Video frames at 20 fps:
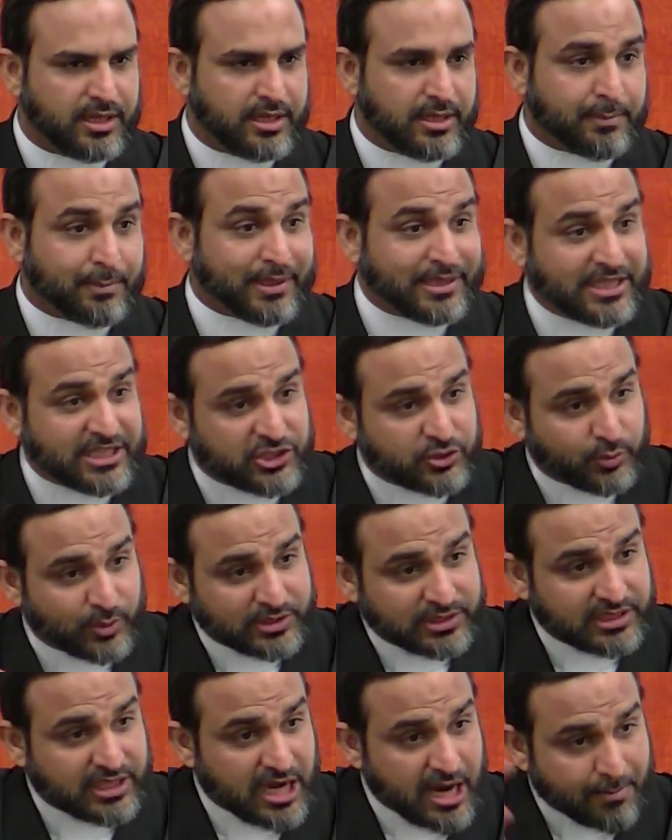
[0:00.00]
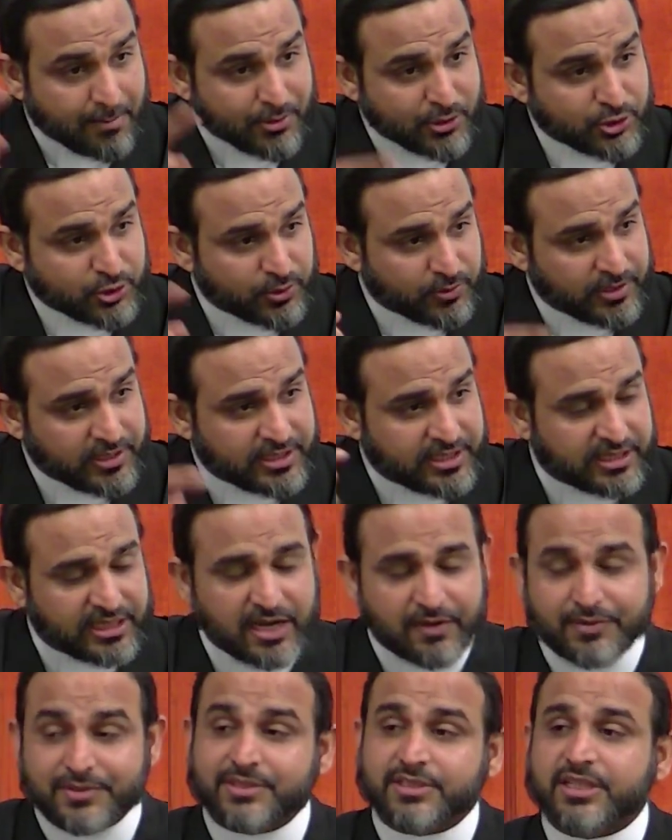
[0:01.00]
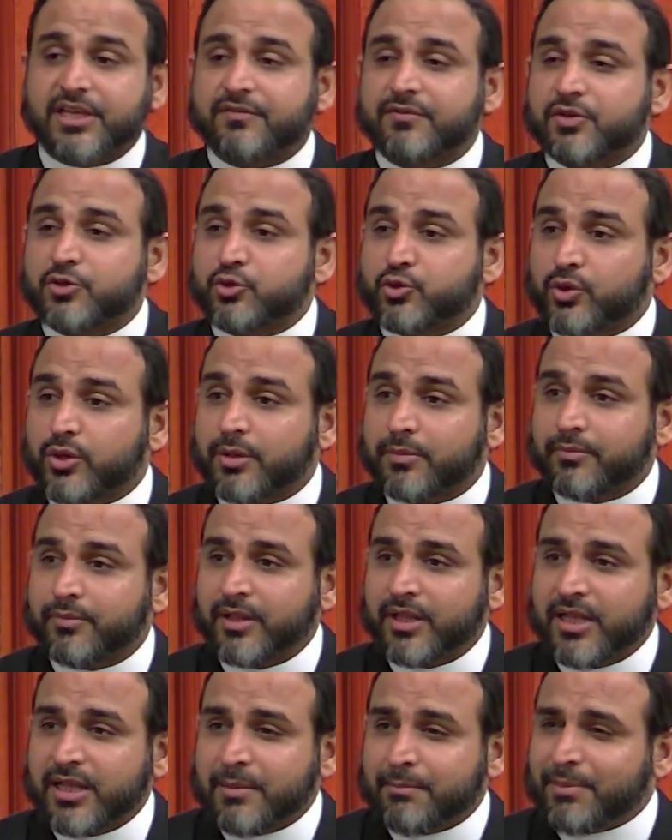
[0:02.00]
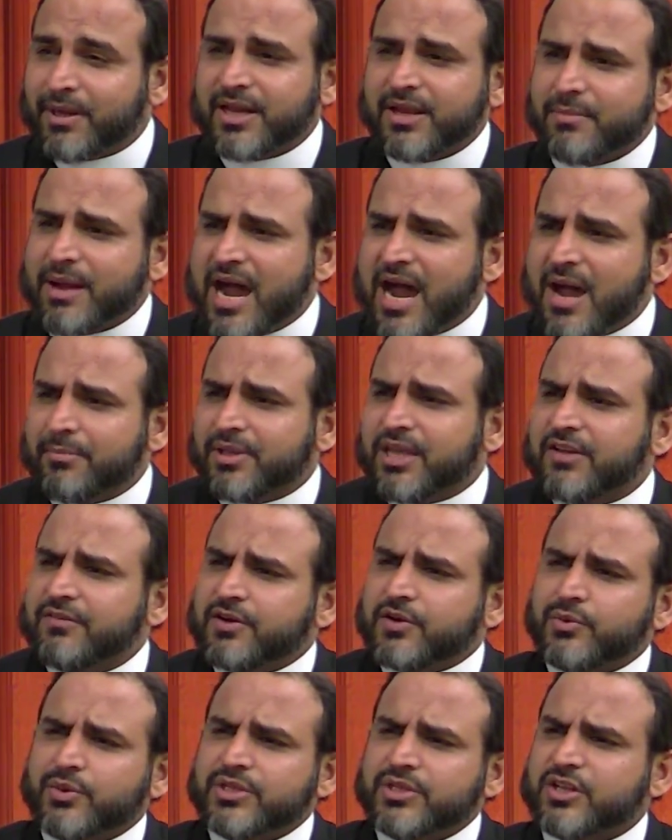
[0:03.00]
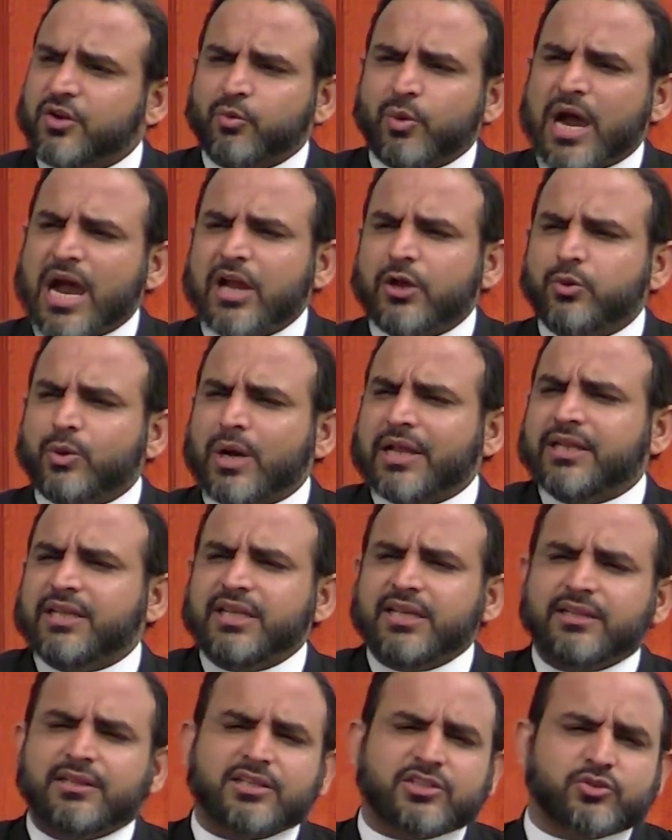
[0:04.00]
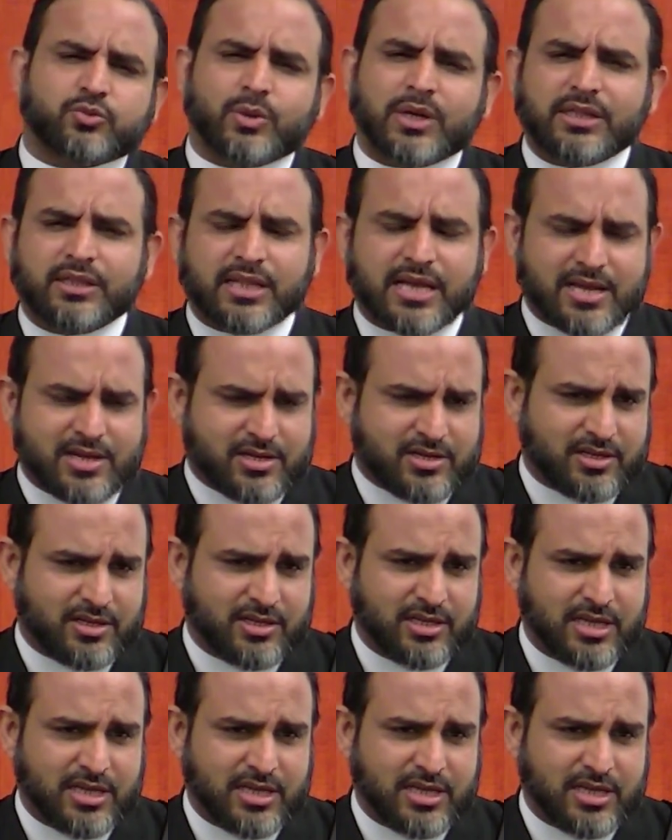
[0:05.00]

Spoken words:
But this was the opportunity that was given to him. But Imam gave a reason, why do I need this one night?